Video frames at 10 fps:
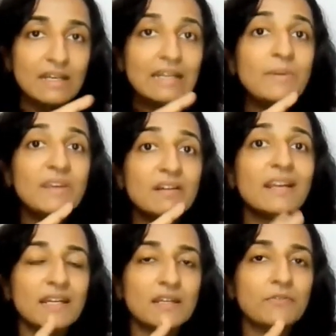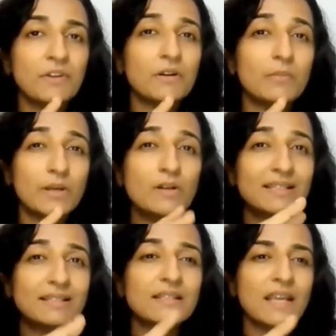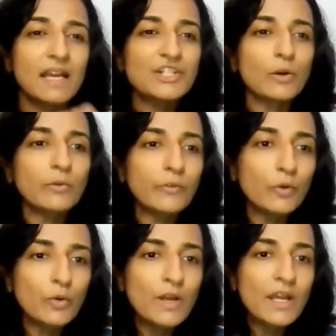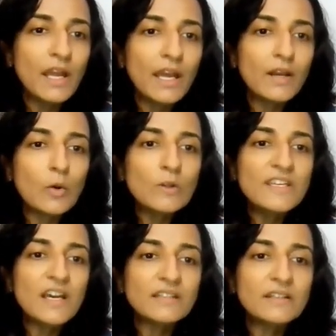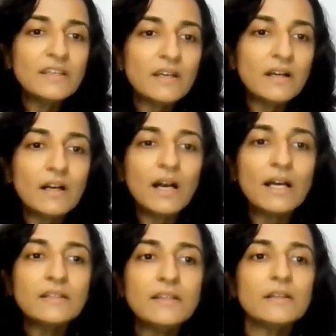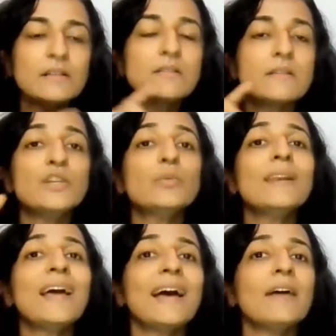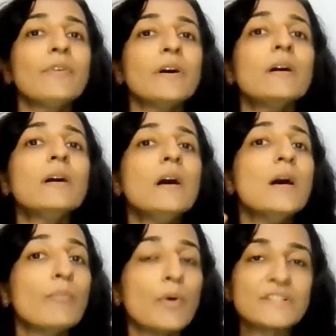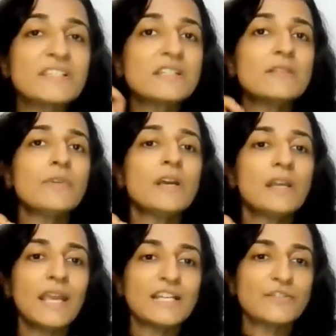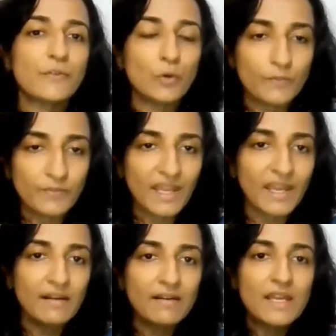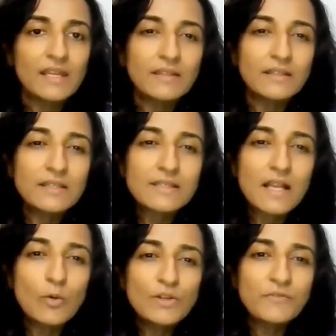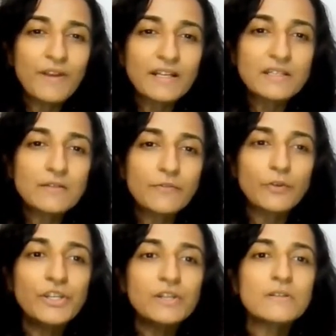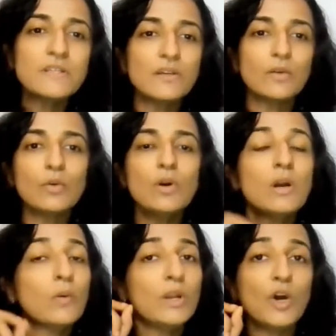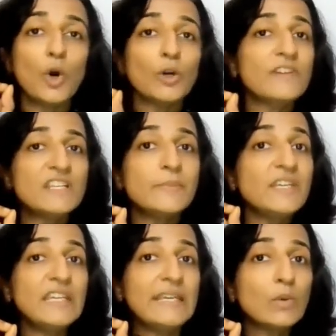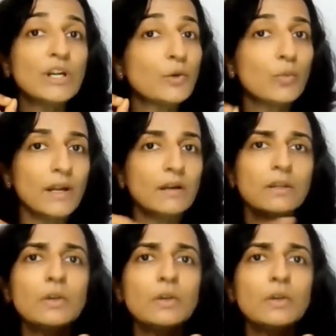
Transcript: It will be a negative figure because that's a cash outflow. And all the other years, you will have a positive cash flow. And the discount factor for year 0 will always be equal to 1.